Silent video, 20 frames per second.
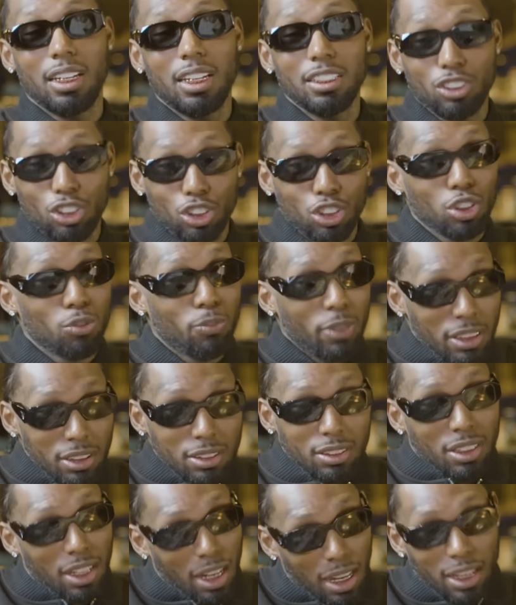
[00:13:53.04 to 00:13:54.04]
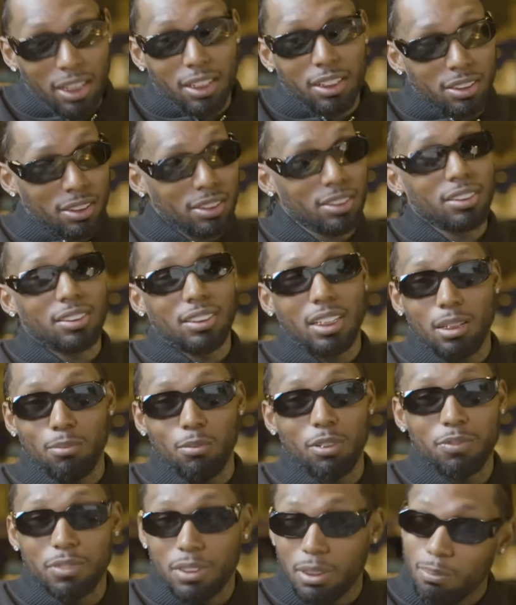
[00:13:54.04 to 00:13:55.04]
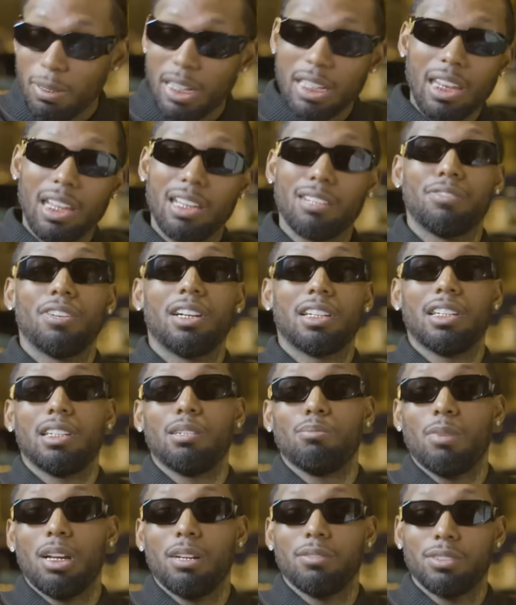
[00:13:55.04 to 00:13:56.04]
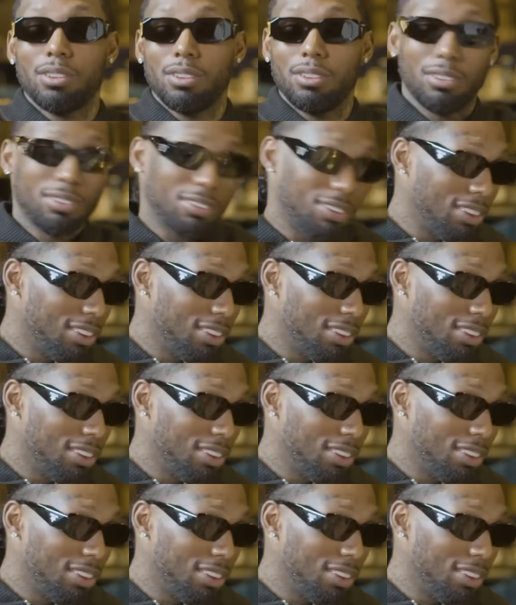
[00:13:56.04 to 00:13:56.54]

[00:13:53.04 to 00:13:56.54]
that's a good way to like send him up. The man like bruv, so.